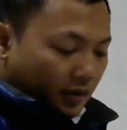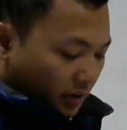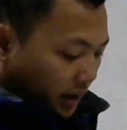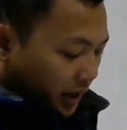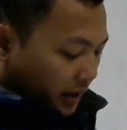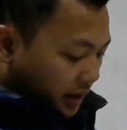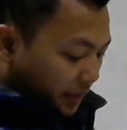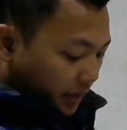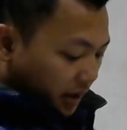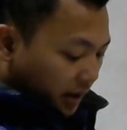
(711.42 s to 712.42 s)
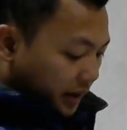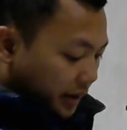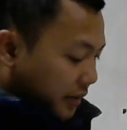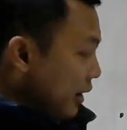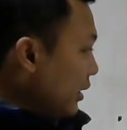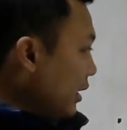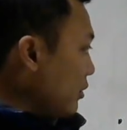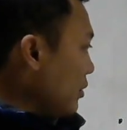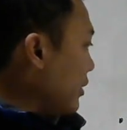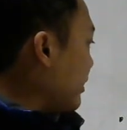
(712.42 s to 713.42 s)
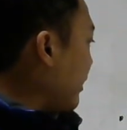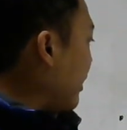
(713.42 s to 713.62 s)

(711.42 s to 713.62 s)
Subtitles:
Okay. Similarly, you can take the derivative